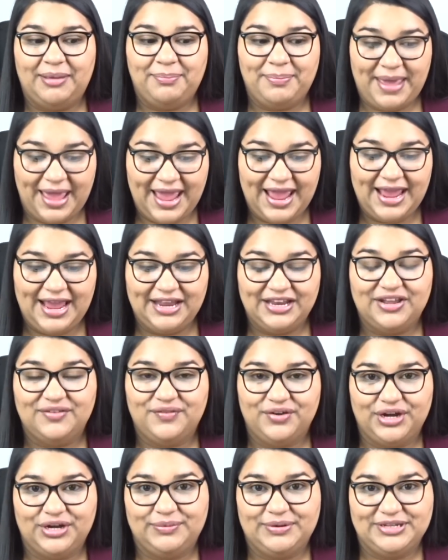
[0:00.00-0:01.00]
paid a
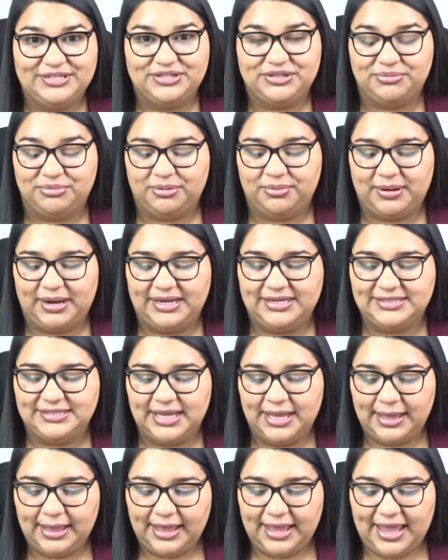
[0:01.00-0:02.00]
very reasonable price.
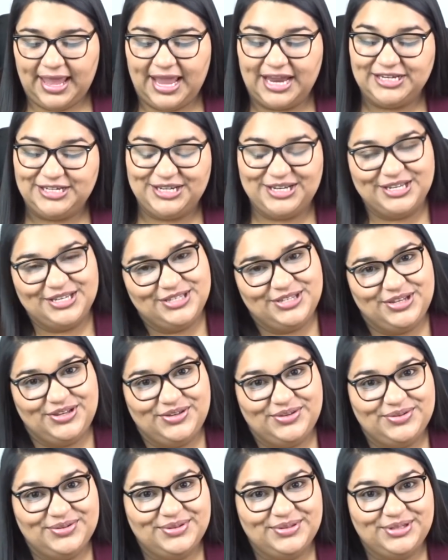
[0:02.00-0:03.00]
And she does
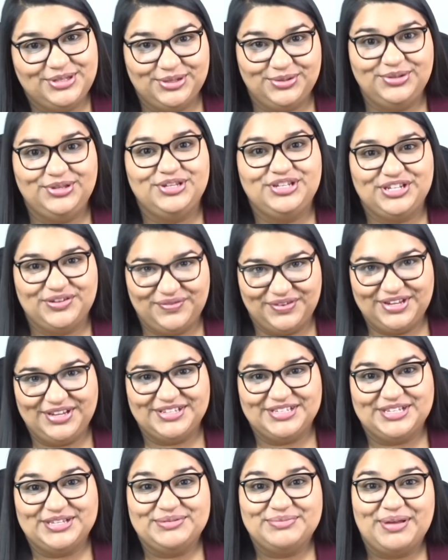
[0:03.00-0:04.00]
do YouTube
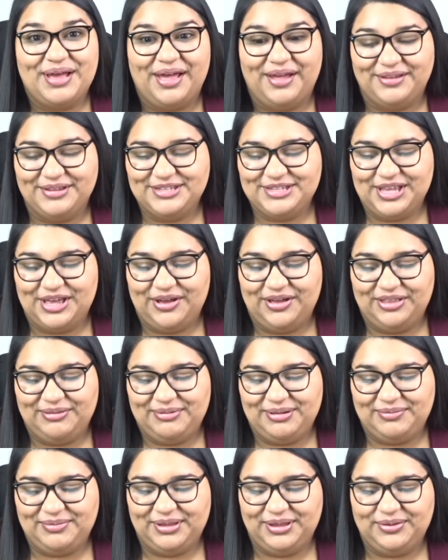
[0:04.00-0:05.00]
videos as well, so that'd
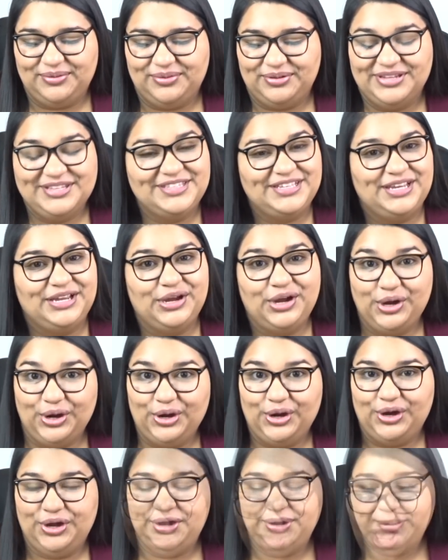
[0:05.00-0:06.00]
be really cool to see
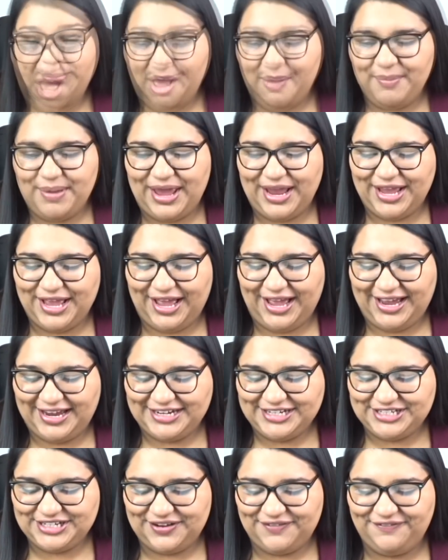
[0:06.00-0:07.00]
her. Oh my
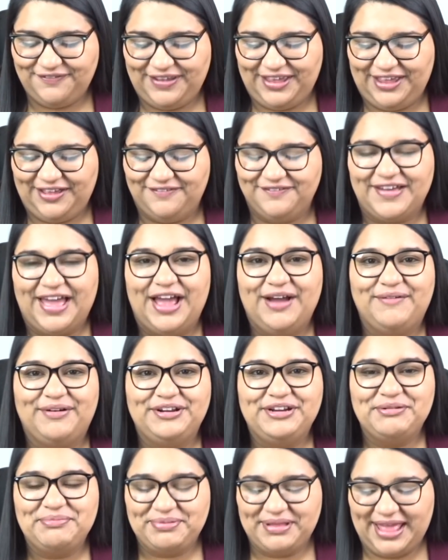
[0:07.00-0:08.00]
gosh, Viv, I want
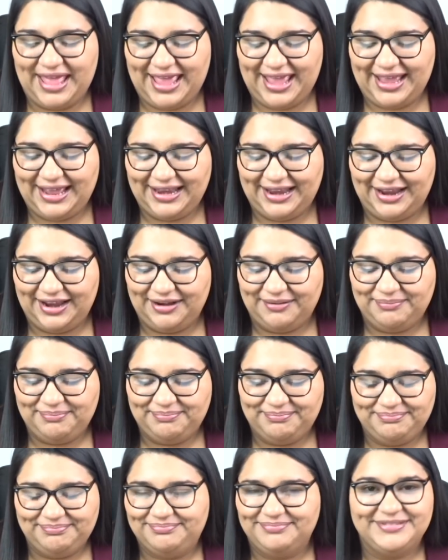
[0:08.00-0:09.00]
to
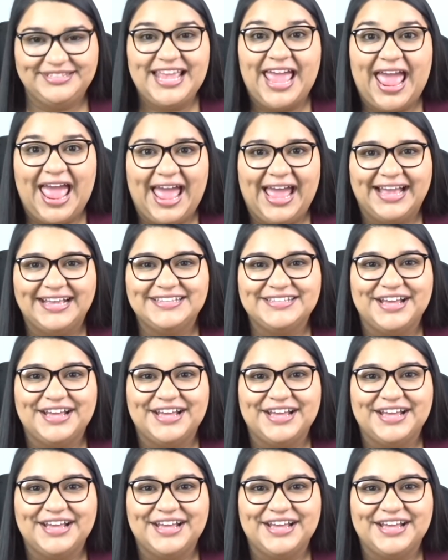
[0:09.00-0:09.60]
tag